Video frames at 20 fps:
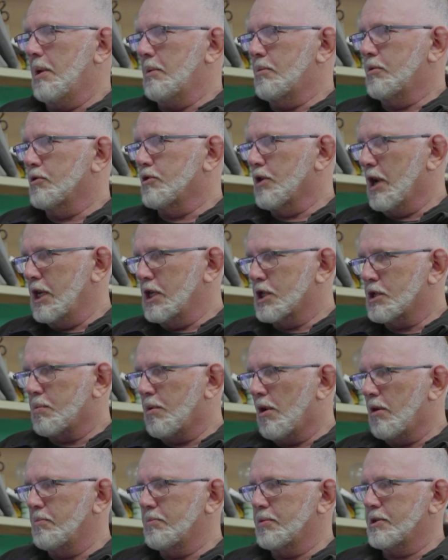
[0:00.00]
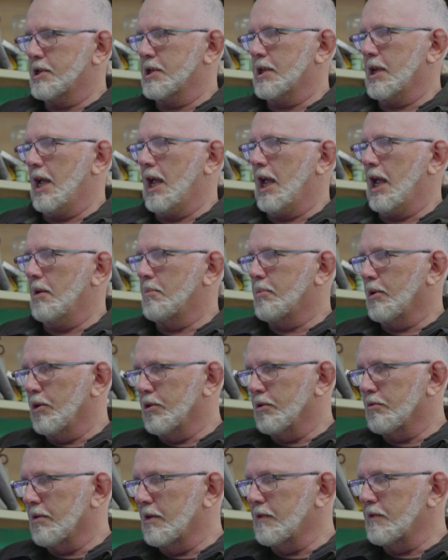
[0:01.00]
people drain swamps and
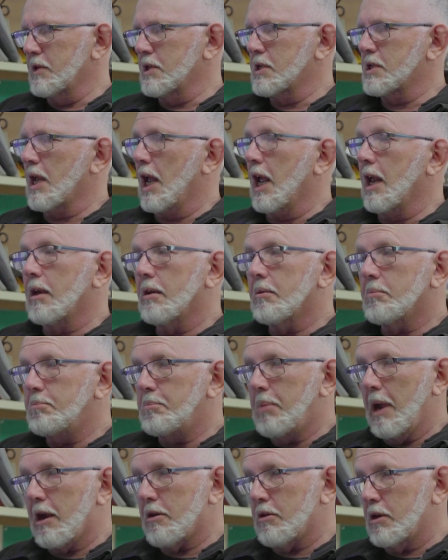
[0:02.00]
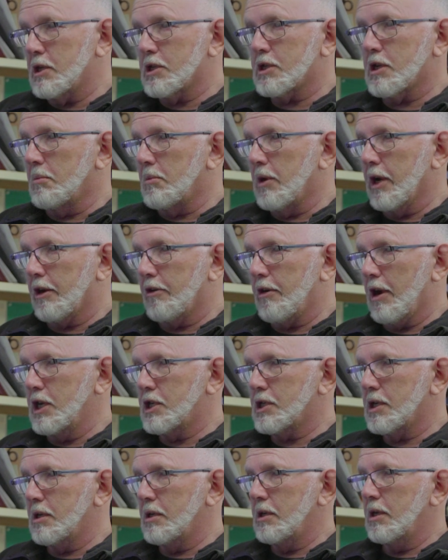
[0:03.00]
pollute rivers and barriers to
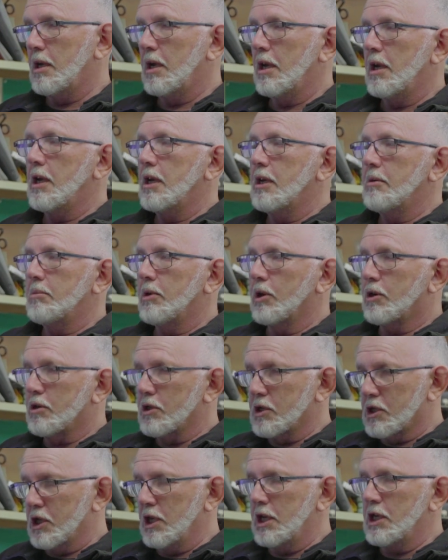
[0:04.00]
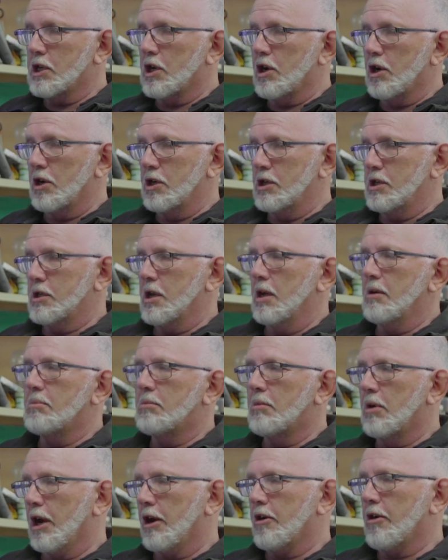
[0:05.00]
migration, because these guys
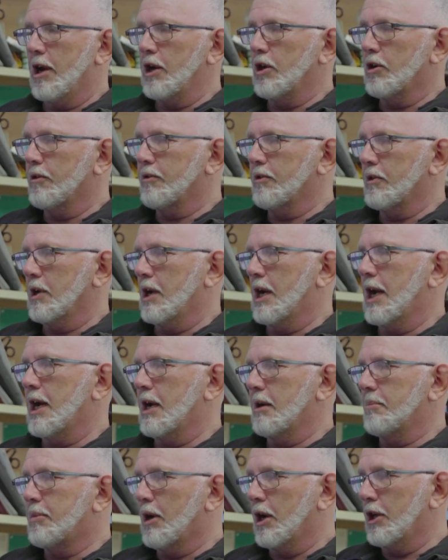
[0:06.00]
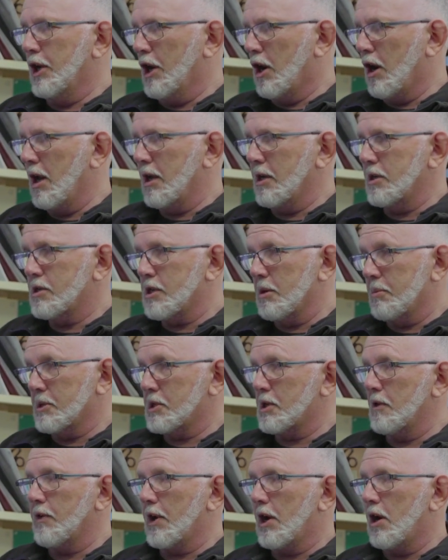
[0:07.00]
migrate off by the islands, the
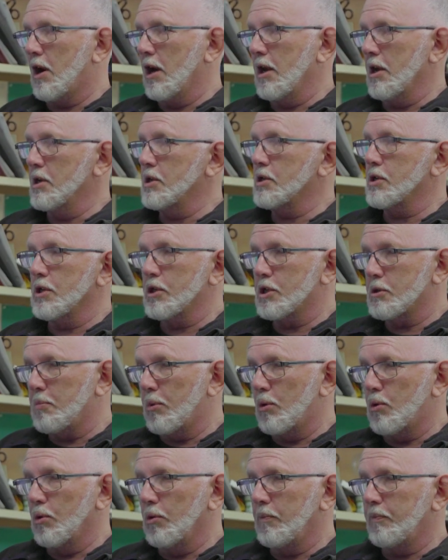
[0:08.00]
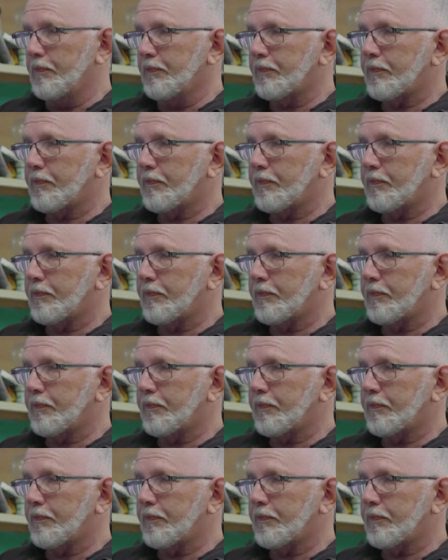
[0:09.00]
Pacific Islands, and spawn.